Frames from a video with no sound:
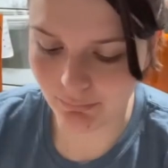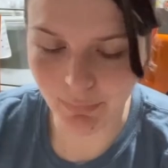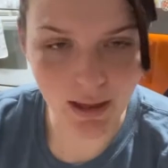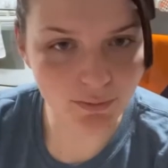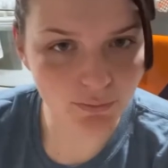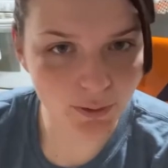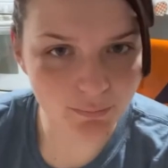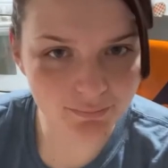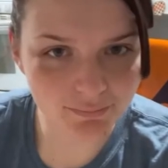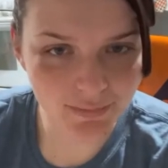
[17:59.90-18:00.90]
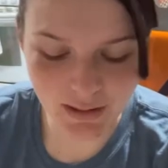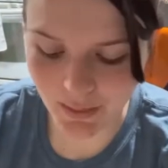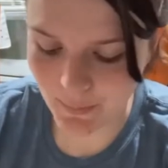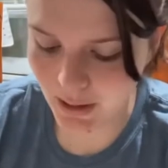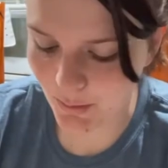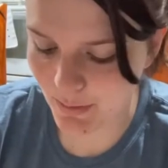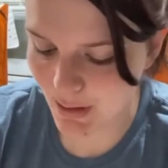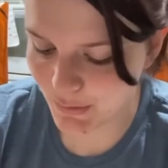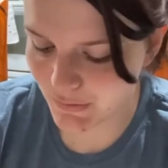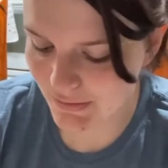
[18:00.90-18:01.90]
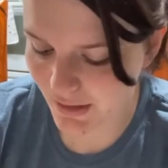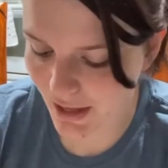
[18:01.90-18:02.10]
back from the mailbox.